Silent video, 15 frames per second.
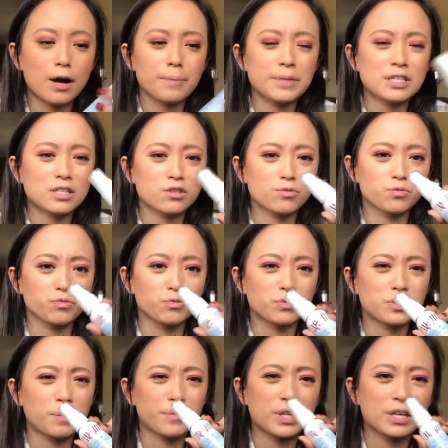This is
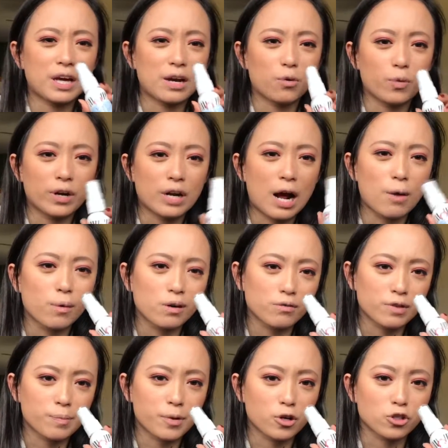something kind of weird. I wouldn't
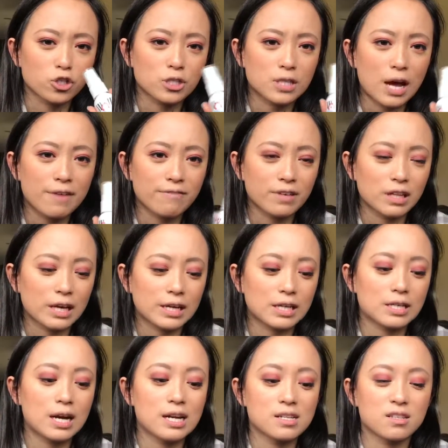repurchase. I feel like
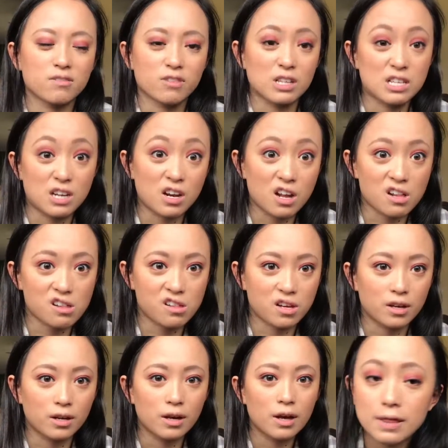it hasn't really done
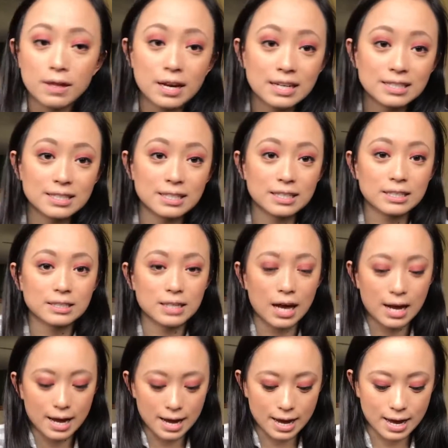anything. The next things
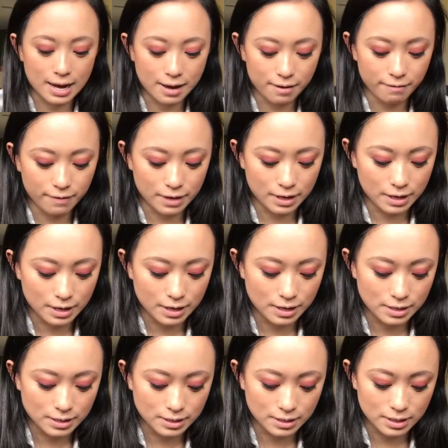I have
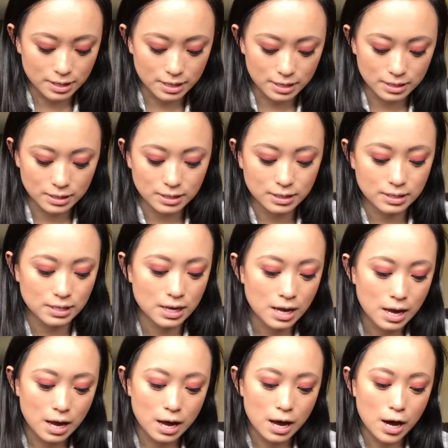is this
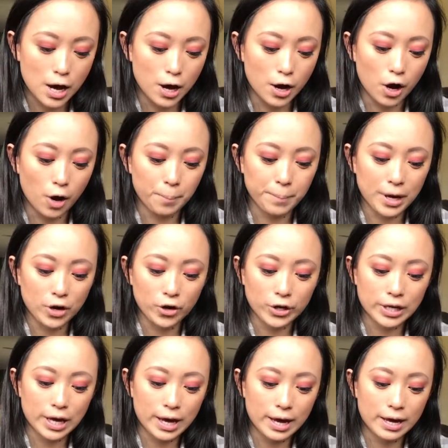Mary
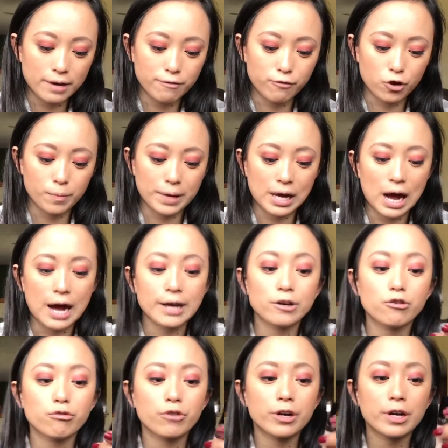Kay Firming Eye
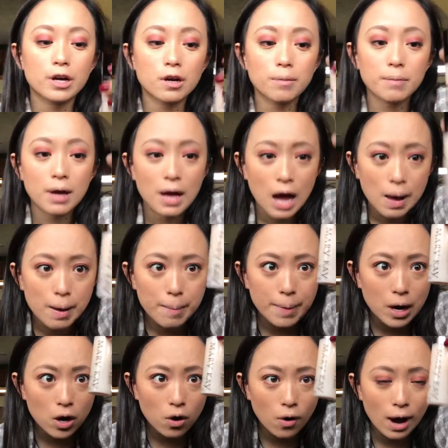Cream. I'm
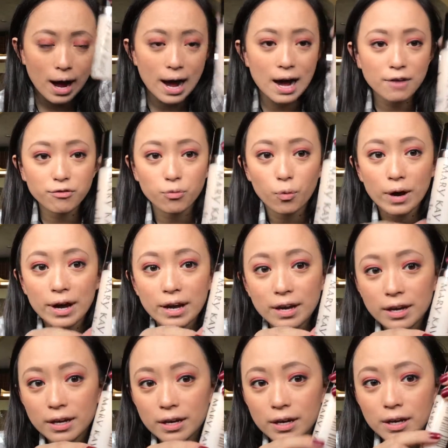about
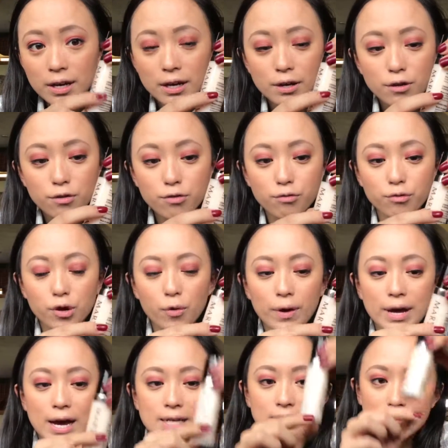halfway through
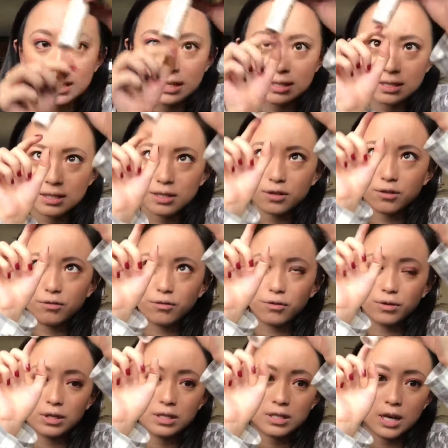it, as I can see
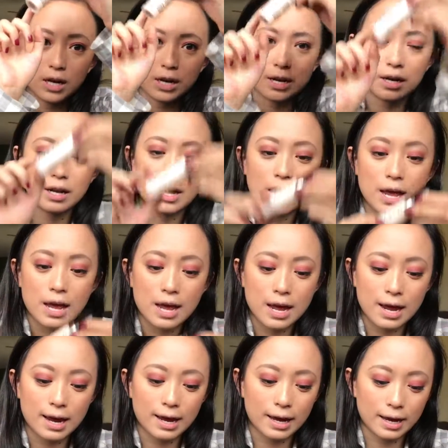through the sun,
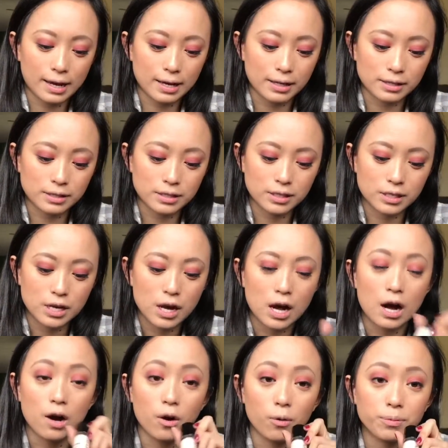and
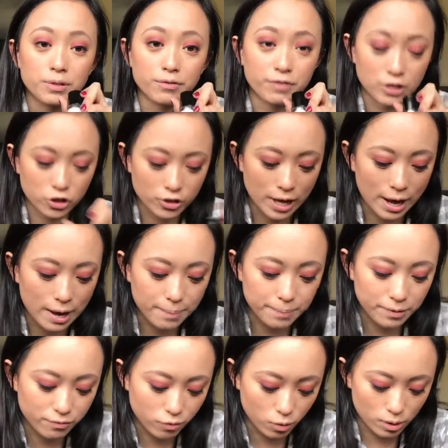I hope to finish that
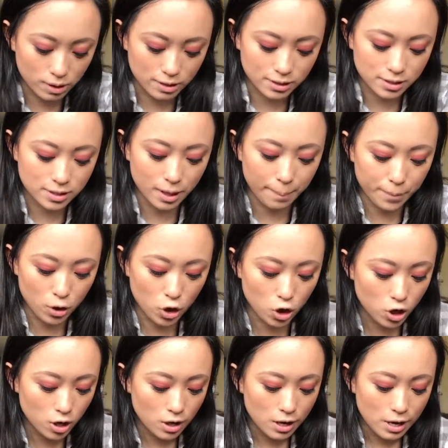before summer.